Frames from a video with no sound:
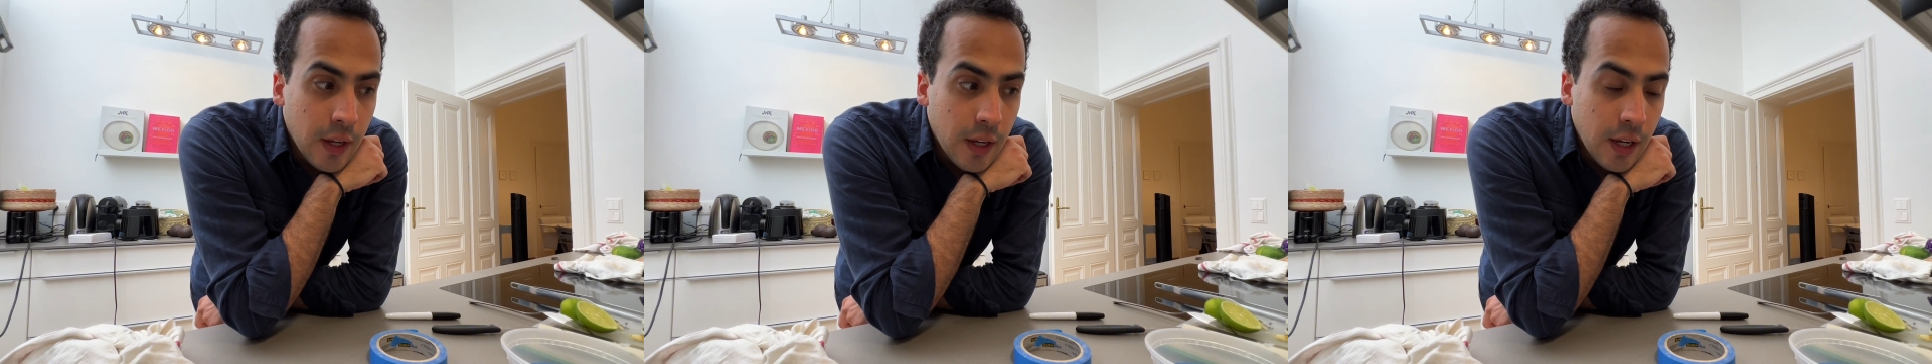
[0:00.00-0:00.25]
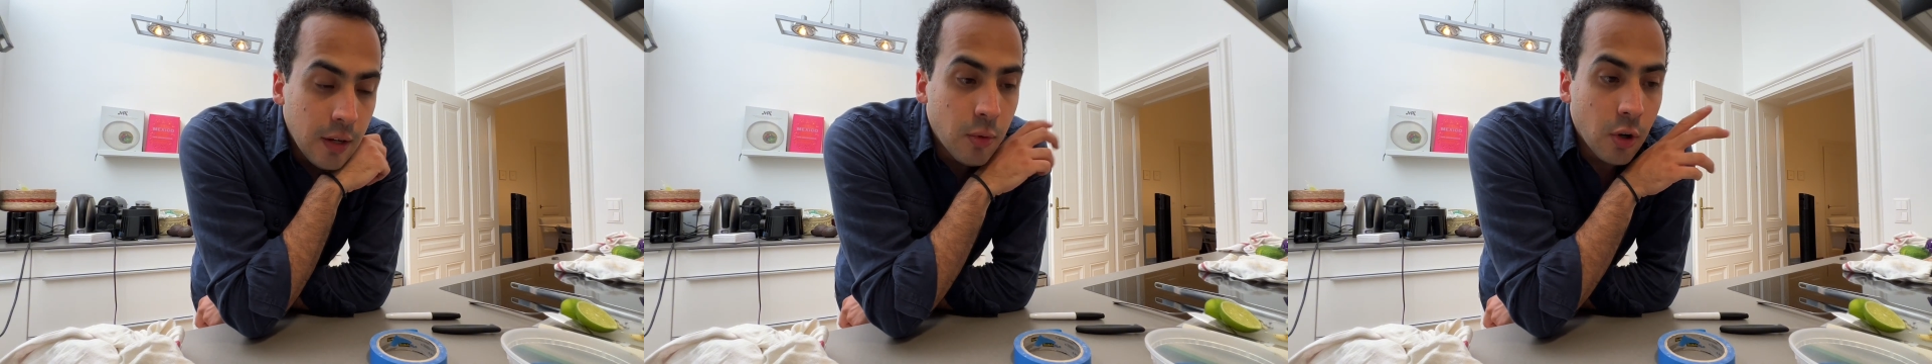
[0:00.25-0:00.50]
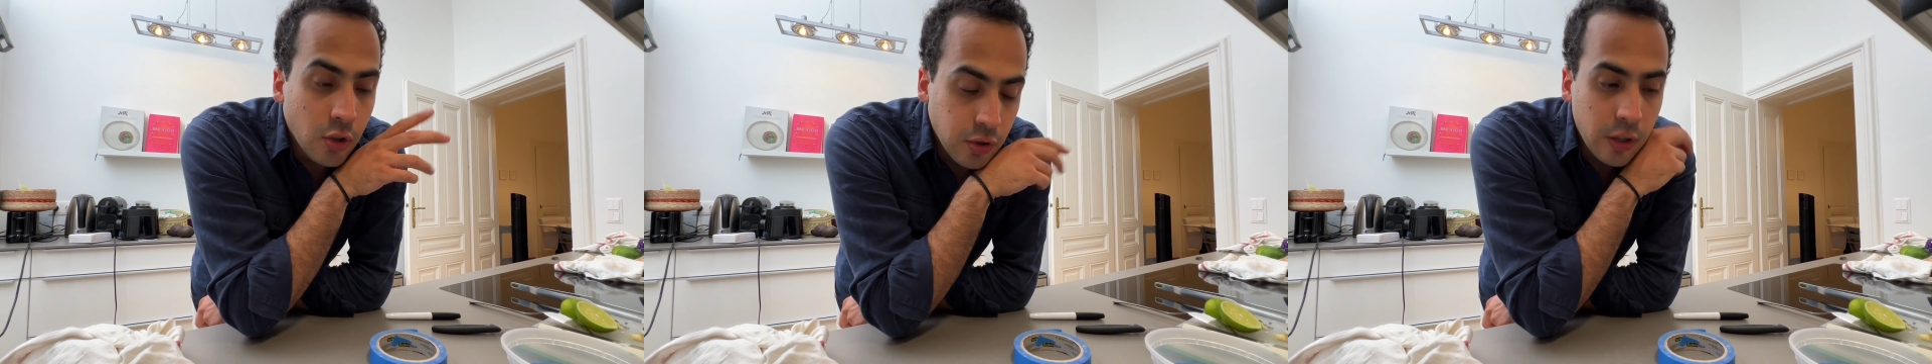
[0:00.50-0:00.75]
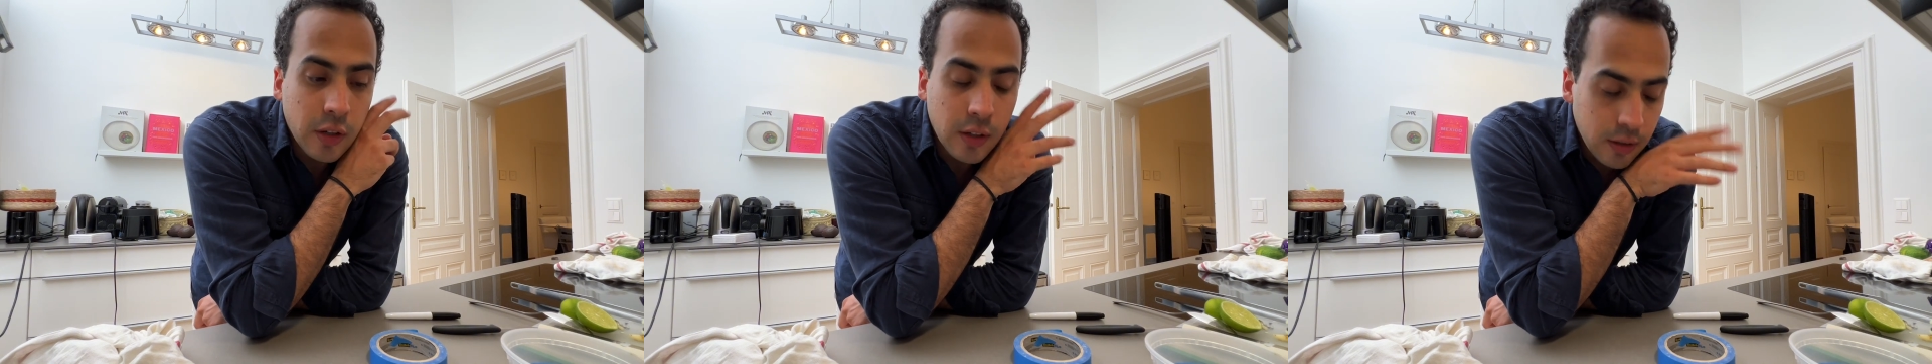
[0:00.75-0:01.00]
and we're also
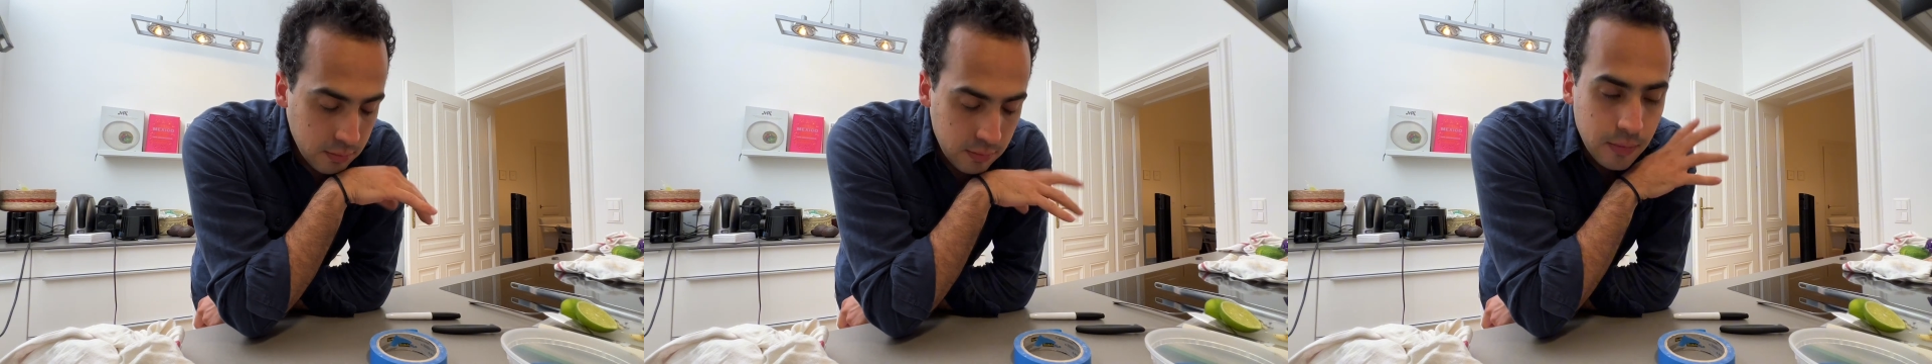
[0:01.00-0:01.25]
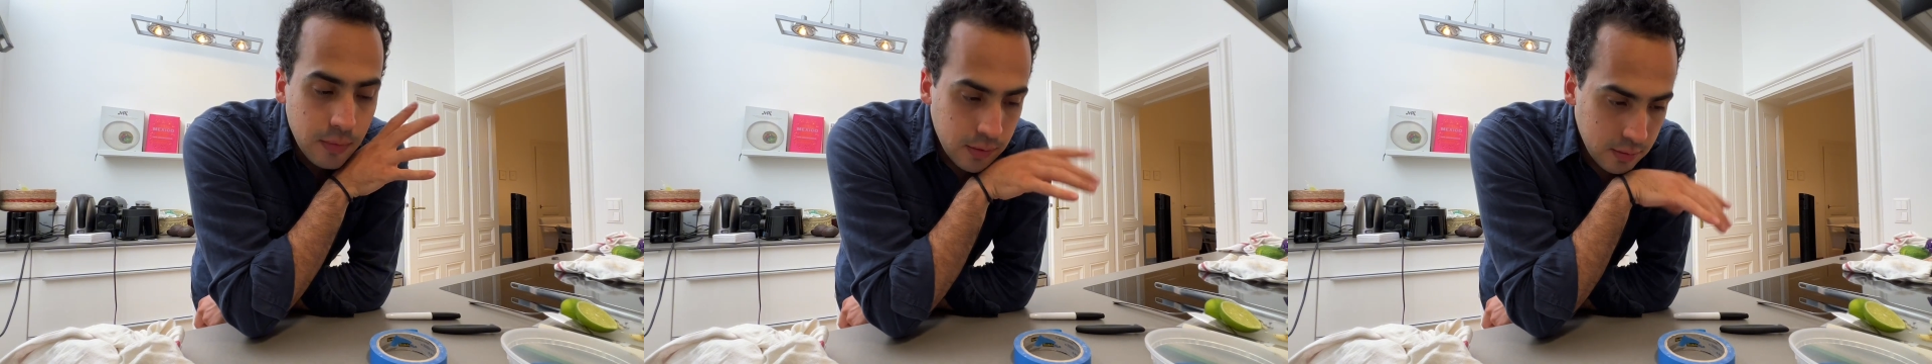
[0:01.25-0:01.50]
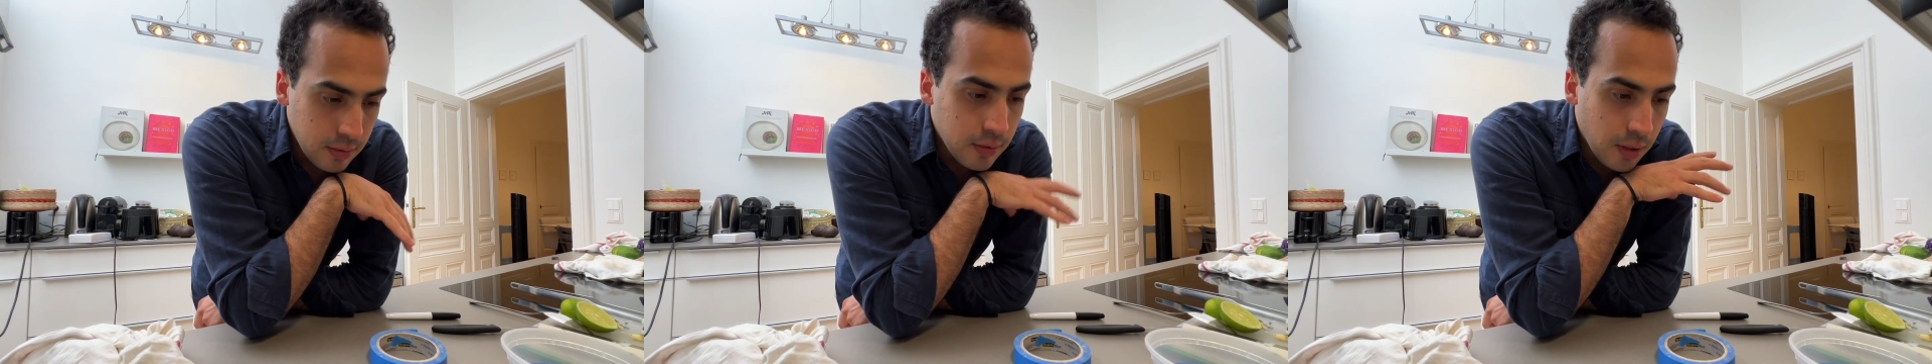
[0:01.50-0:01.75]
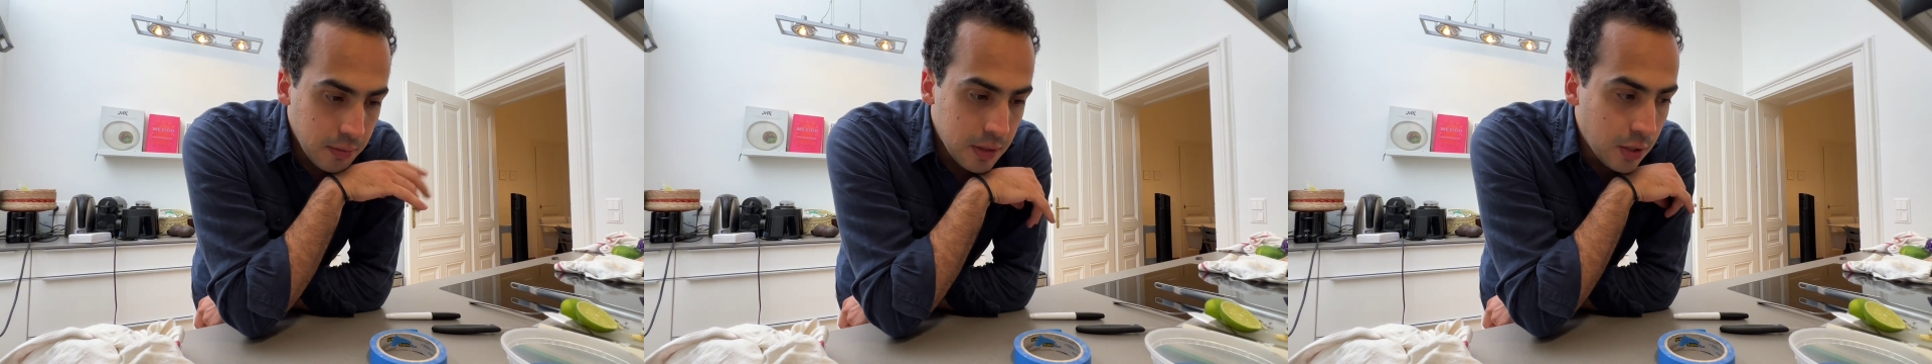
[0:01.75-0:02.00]
gonna
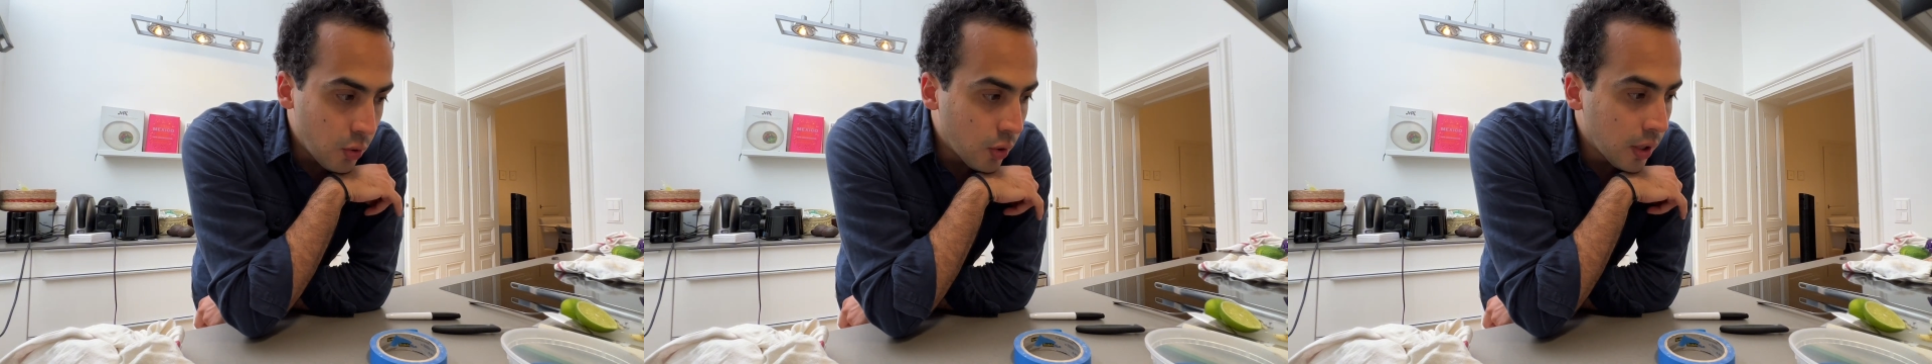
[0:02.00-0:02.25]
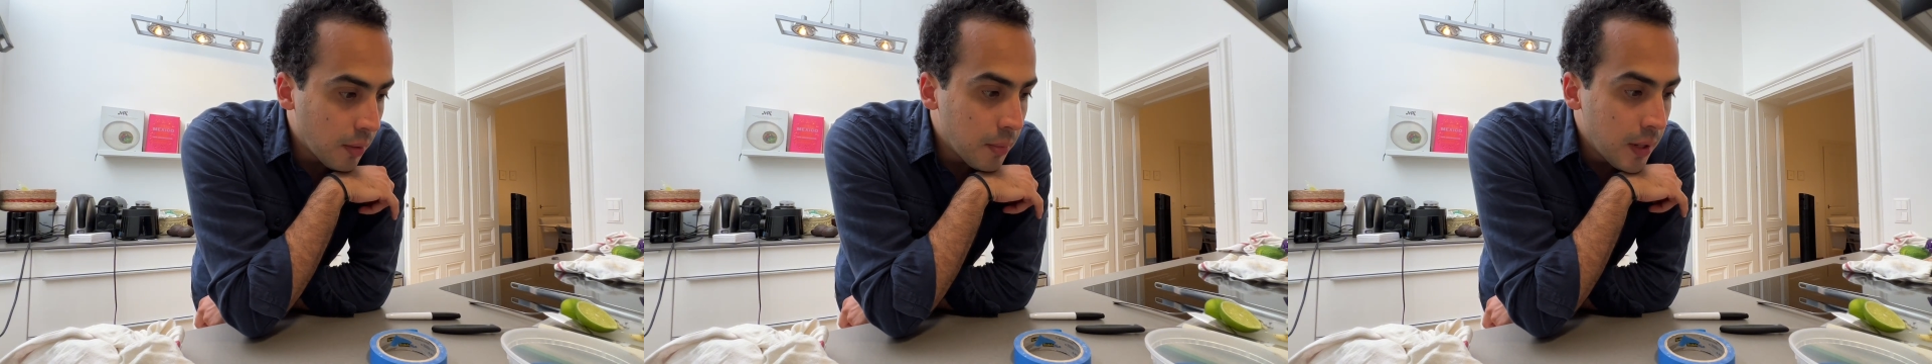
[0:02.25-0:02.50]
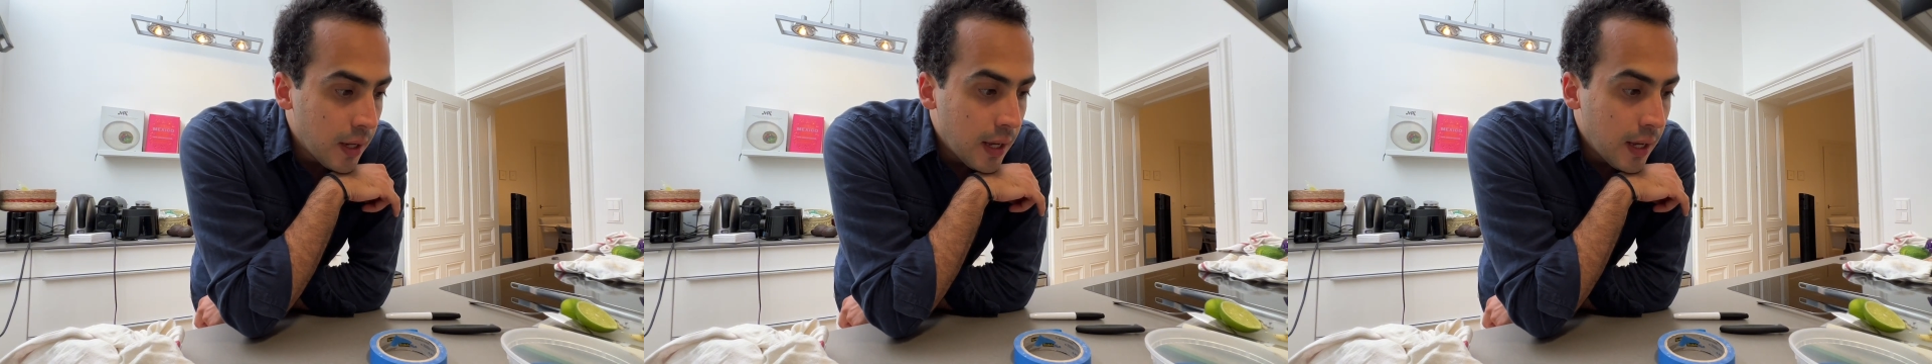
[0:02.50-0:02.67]
obviously cook them.